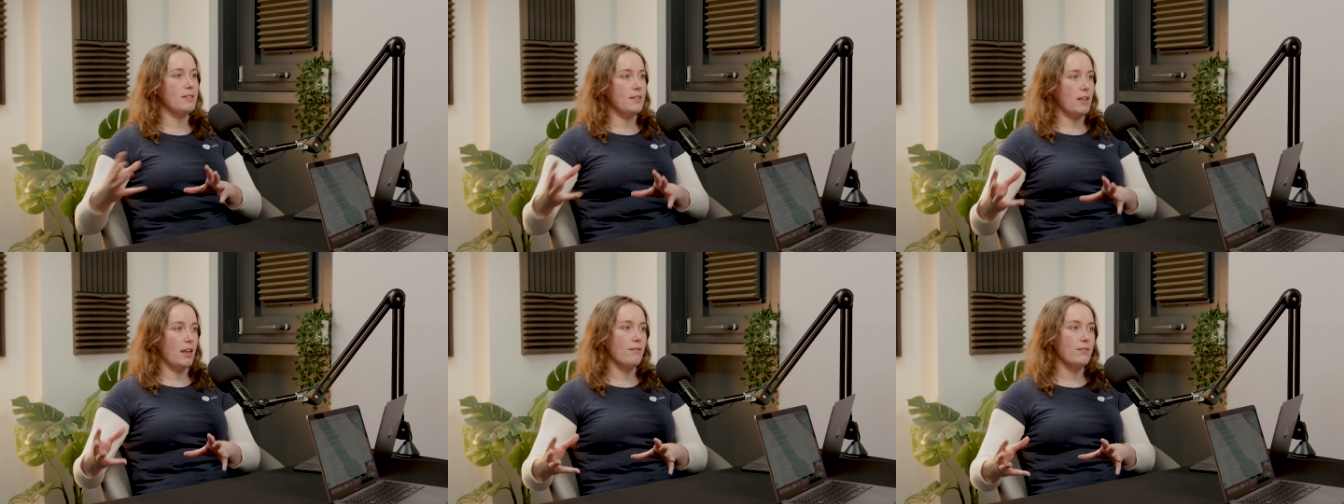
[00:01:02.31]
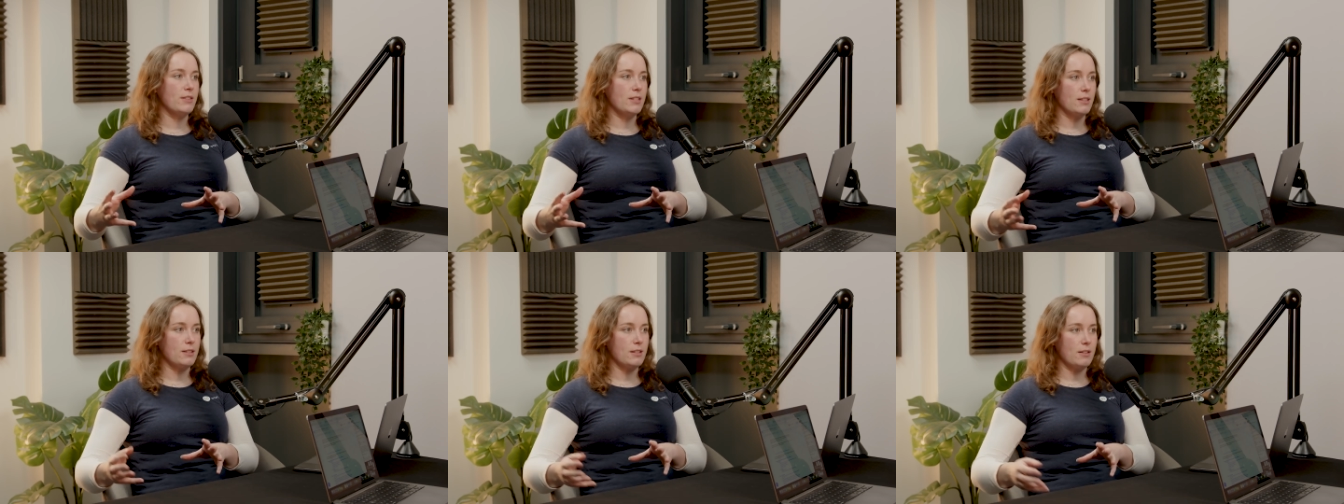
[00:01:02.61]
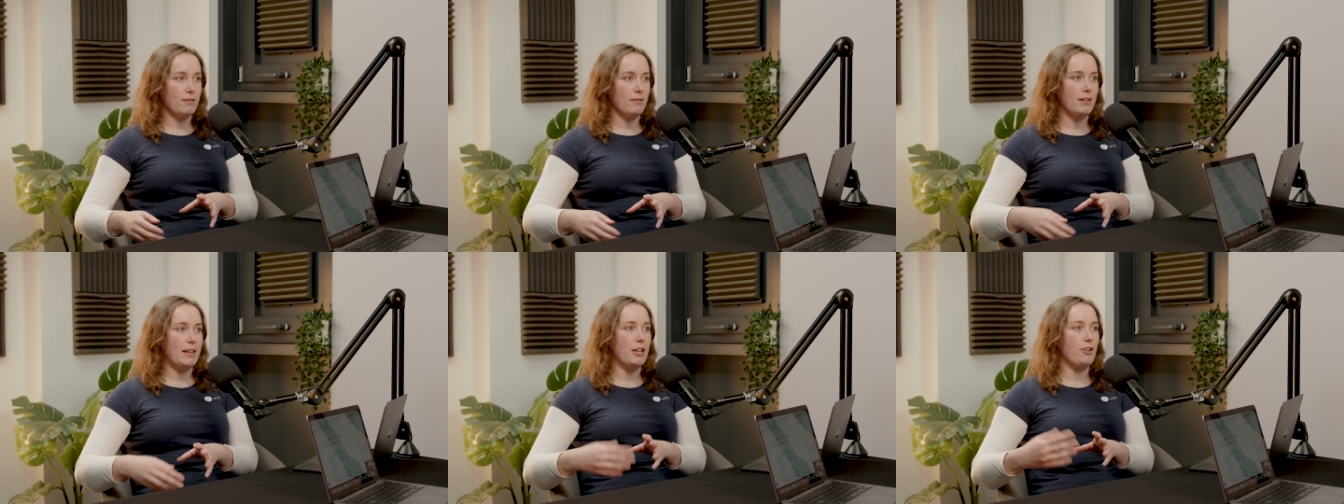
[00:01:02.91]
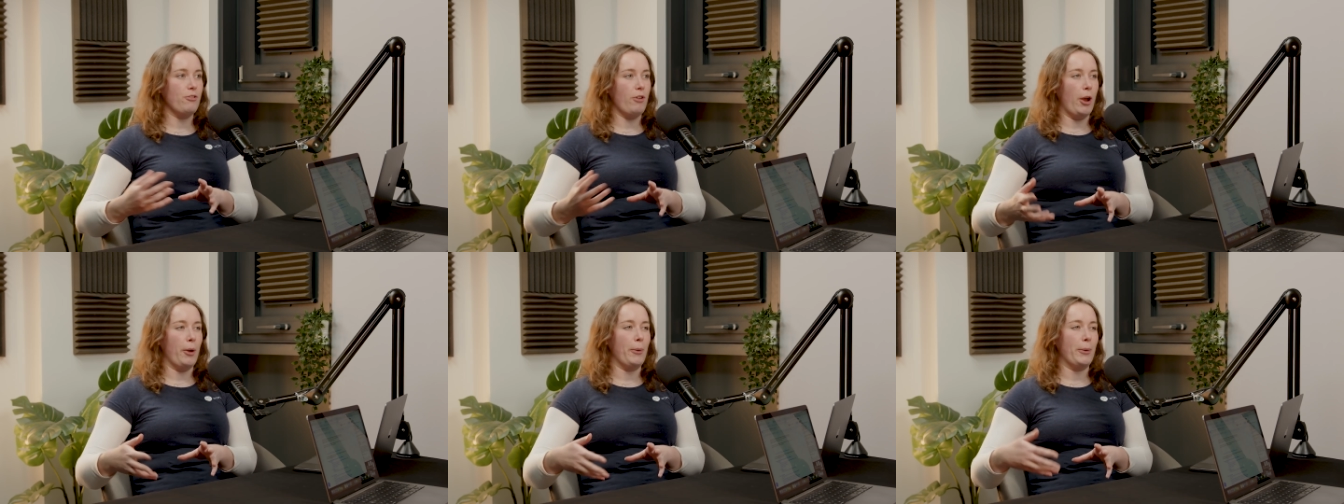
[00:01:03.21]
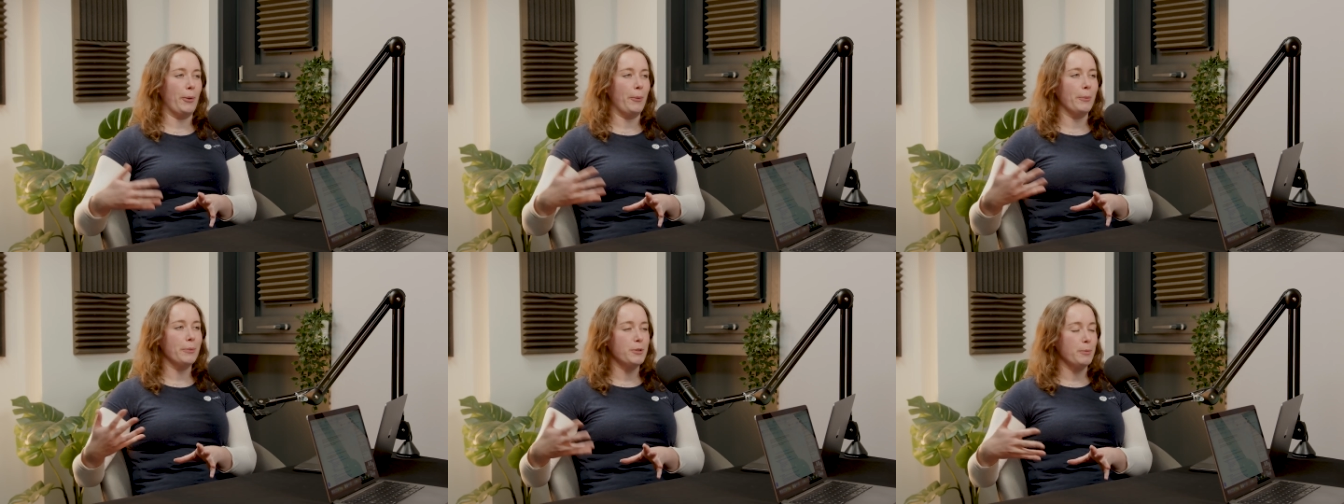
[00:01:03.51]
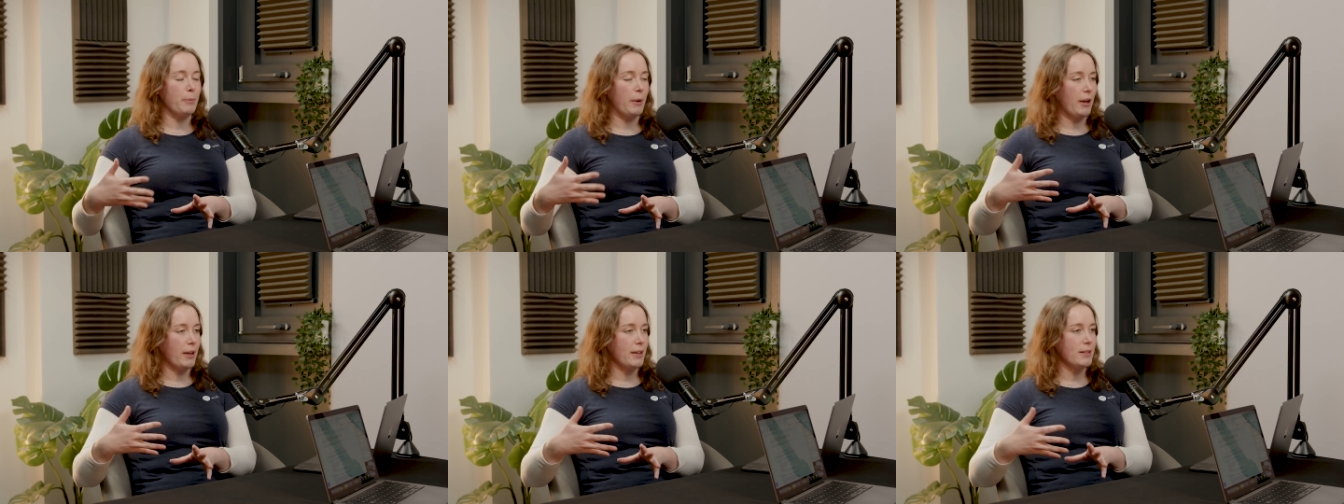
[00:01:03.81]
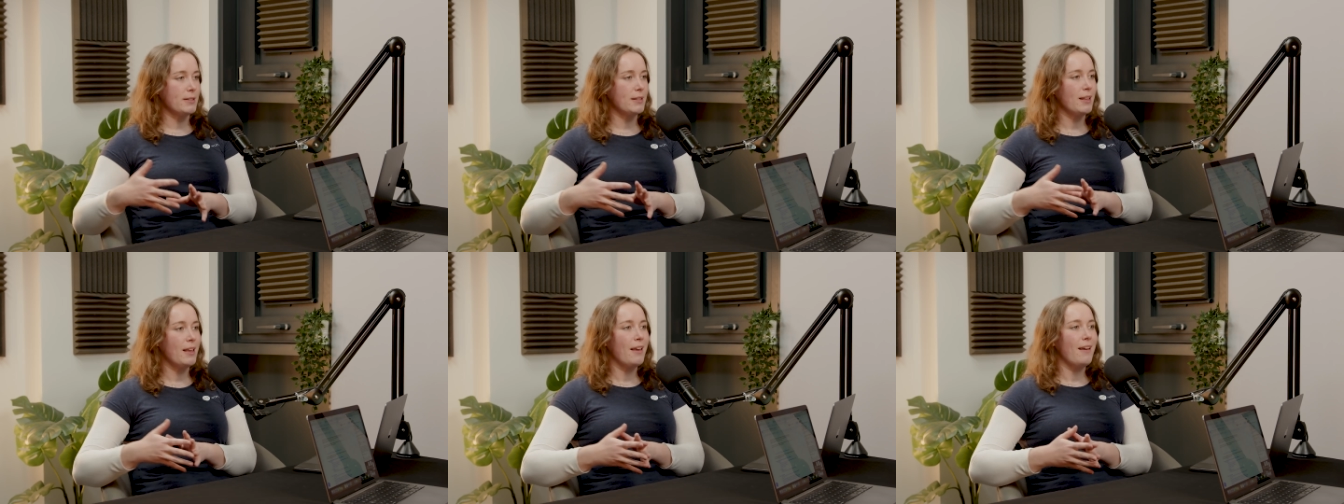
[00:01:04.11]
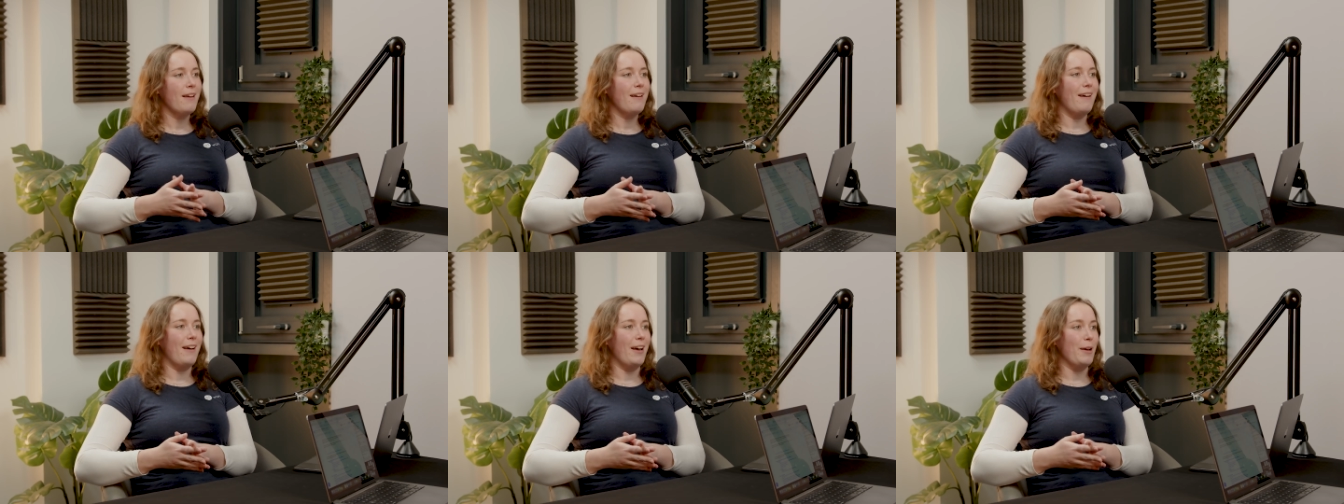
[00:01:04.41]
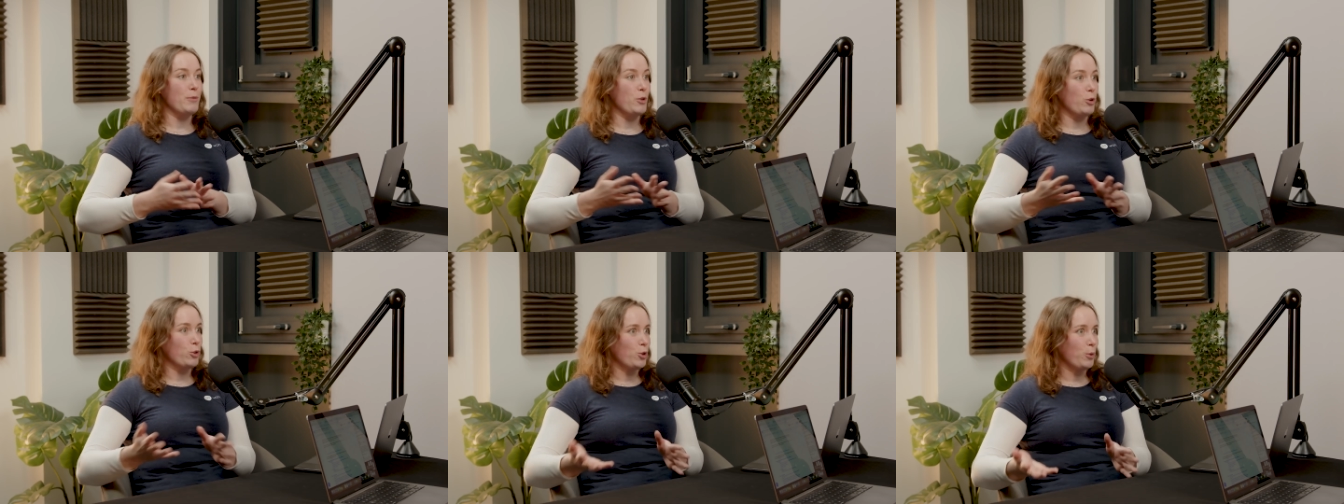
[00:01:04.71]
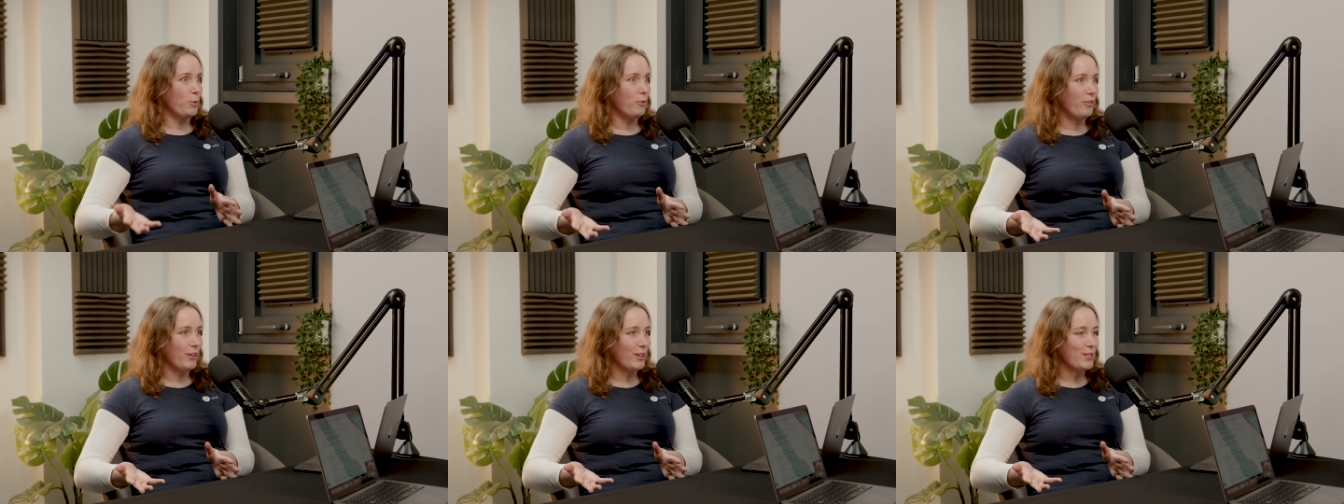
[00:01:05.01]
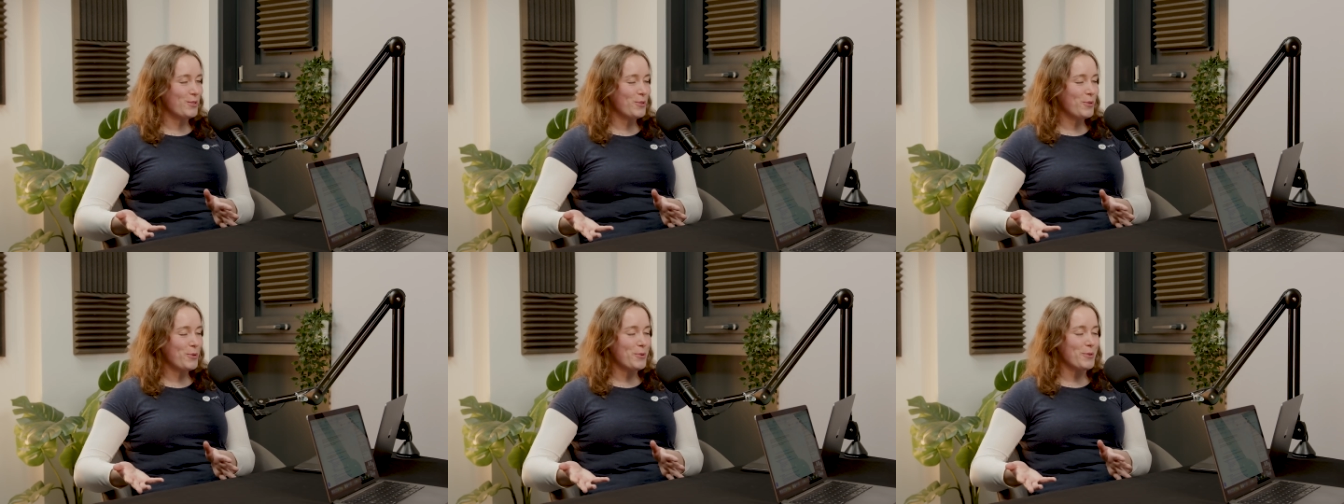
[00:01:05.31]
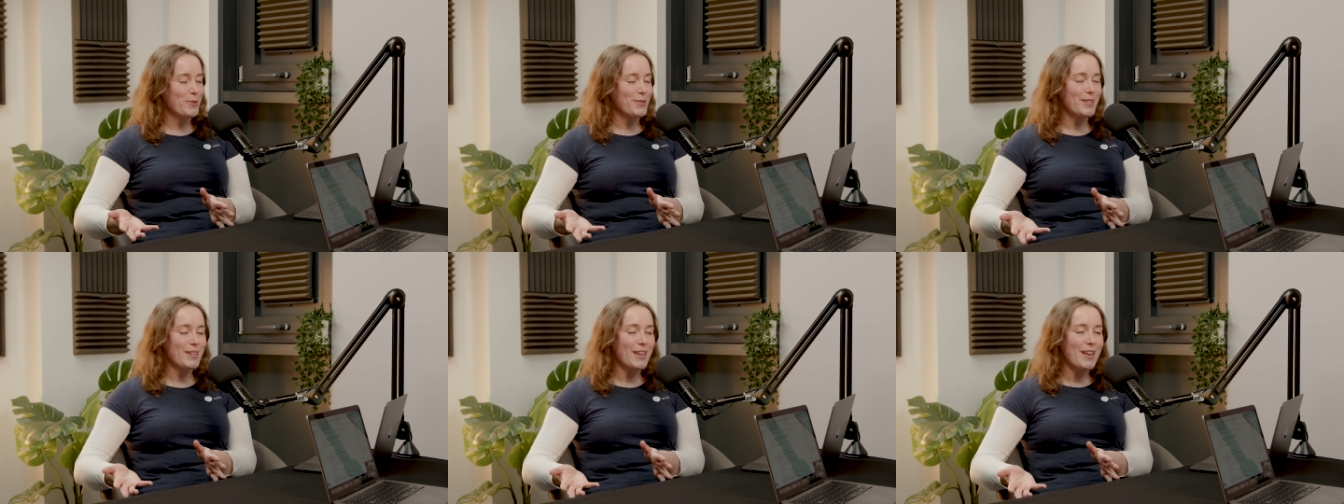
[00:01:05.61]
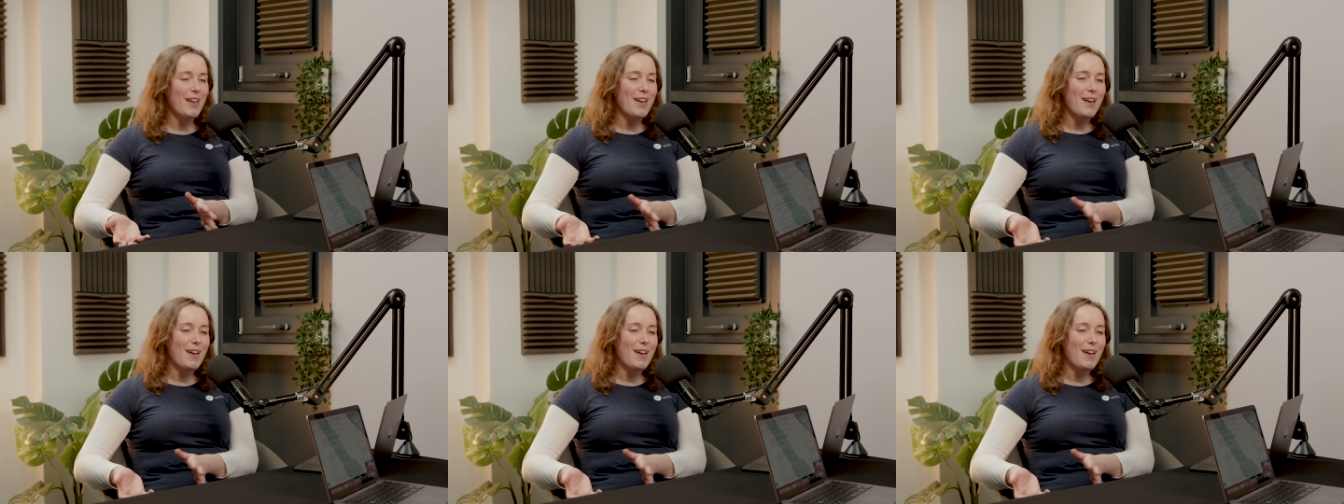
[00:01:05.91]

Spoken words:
services to really grow and optimize your Shopify stores.